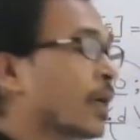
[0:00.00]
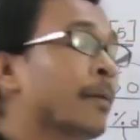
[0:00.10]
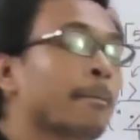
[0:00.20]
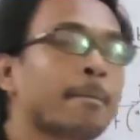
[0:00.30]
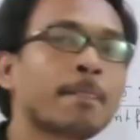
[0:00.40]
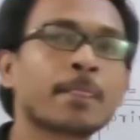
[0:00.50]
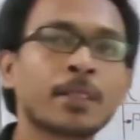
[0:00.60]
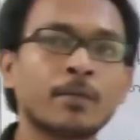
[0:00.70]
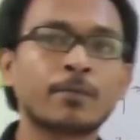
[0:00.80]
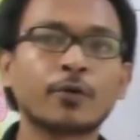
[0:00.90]
the
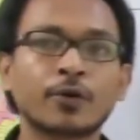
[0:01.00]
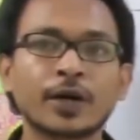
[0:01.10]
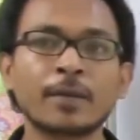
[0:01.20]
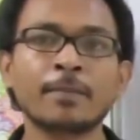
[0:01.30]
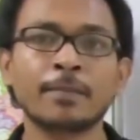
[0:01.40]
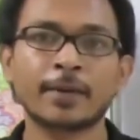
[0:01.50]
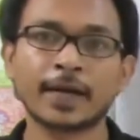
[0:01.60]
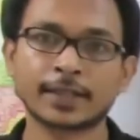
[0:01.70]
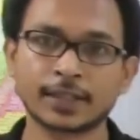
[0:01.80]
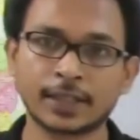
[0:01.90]
program
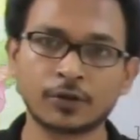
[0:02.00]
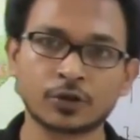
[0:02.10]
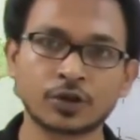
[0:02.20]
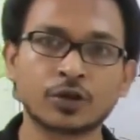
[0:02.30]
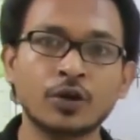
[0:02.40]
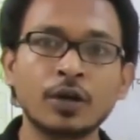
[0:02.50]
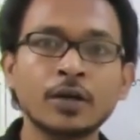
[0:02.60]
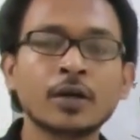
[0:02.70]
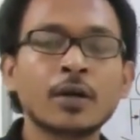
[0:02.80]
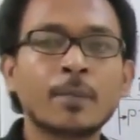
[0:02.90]
execution,
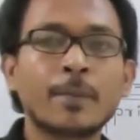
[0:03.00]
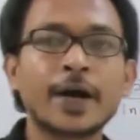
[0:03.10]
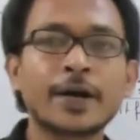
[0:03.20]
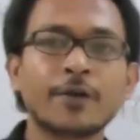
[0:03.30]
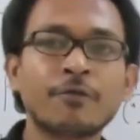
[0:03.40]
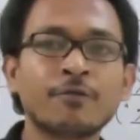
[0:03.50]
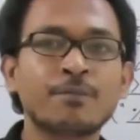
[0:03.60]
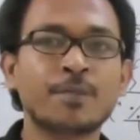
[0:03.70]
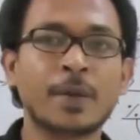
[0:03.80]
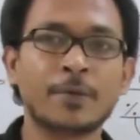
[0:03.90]
not part of
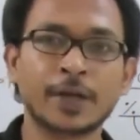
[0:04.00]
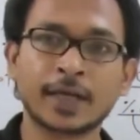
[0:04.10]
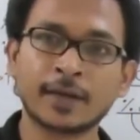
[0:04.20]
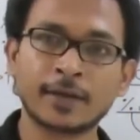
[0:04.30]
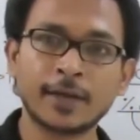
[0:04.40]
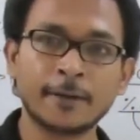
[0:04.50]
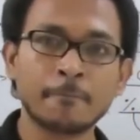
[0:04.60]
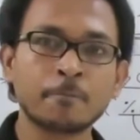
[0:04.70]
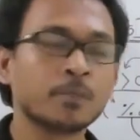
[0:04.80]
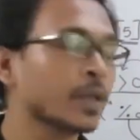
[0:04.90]
memory. Clear?
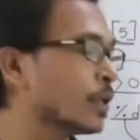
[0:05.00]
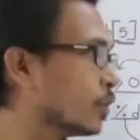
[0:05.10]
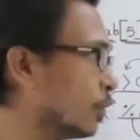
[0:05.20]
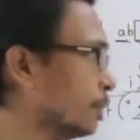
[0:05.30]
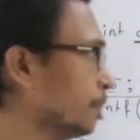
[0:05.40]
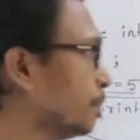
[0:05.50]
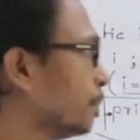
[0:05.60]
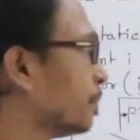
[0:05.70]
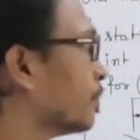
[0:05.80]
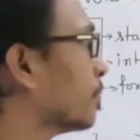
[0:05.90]
So
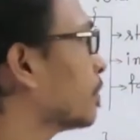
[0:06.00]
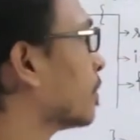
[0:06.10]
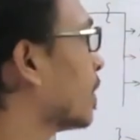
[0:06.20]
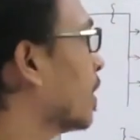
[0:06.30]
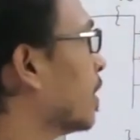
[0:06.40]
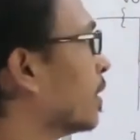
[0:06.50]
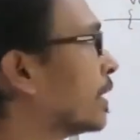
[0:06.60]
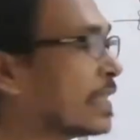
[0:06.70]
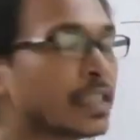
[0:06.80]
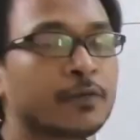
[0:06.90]

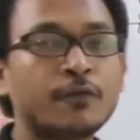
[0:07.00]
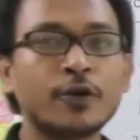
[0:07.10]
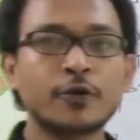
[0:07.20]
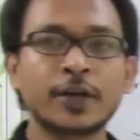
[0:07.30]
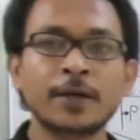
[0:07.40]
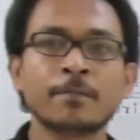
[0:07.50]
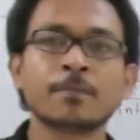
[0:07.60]
that's it for today,